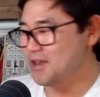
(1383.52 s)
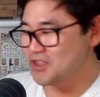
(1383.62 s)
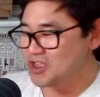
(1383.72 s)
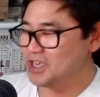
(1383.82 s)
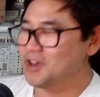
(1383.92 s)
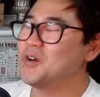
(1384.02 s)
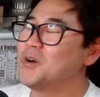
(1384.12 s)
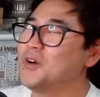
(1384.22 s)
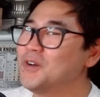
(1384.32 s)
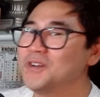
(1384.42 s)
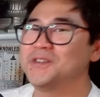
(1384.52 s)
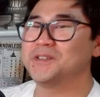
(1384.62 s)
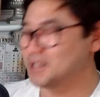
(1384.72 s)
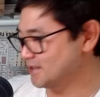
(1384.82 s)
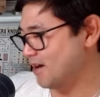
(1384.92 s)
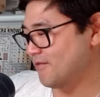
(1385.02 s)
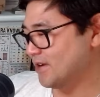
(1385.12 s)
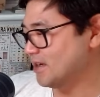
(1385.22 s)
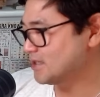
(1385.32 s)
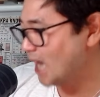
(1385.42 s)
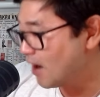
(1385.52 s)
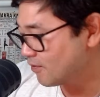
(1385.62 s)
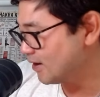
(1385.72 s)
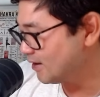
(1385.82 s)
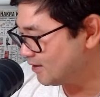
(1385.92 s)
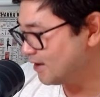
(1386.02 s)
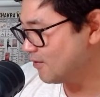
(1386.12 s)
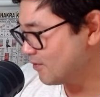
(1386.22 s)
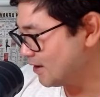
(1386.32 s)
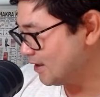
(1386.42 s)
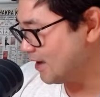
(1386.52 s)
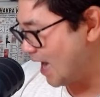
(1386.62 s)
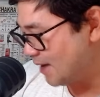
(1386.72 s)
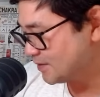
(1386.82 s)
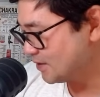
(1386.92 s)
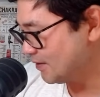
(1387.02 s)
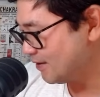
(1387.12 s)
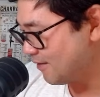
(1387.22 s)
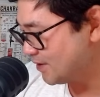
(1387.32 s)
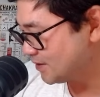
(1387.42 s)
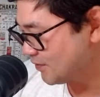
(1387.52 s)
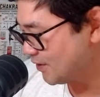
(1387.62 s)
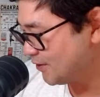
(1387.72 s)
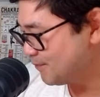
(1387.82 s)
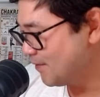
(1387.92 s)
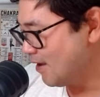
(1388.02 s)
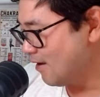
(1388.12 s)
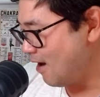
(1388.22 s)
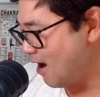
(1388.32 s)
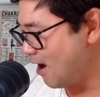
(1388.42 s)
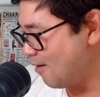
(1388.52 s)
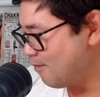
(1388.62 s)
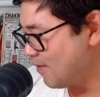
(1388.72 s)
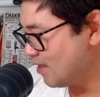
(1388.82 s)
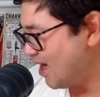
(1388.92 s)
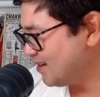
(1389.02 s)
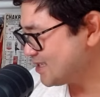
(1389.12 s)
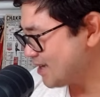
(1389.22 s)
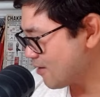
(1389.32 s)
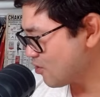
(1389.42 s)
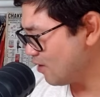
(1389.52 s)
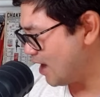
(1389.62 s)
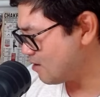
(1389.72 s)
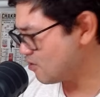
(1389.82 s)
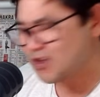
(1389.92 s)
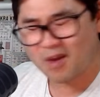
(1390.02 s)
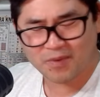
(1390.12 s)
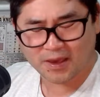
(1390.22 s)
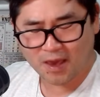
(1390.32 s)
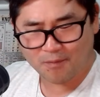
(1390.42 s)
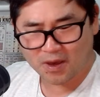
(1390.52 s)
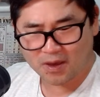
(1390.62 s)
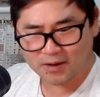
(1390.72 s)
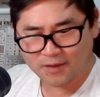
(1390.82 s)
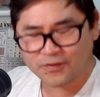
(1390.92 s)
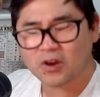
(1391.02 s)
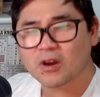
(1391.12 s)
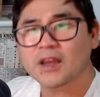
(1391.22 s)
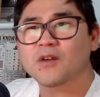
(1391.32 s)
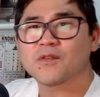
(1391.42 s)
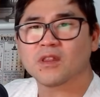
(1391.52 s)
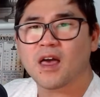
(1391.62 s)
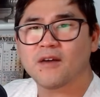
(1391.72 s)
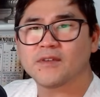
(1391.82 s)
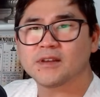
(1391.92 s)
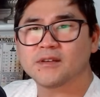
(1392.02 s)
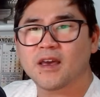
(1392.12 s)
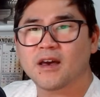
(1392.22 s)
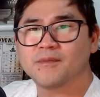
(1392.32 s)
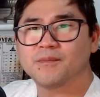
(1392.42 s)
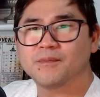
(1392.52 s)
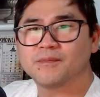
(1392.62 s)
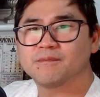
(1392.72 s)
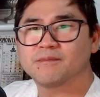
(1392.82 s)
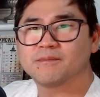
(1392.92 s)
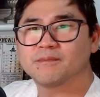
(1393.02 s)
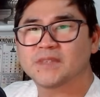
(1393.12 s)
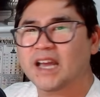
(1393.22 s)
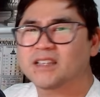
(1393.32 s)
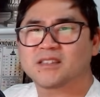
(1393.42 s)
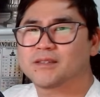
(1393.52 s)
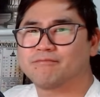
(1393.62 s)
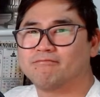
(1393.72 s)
She oozes confidence. I really, really, absolutely love this for you. A lot of sexual energy I'm picking up on. If you're here for love and sex,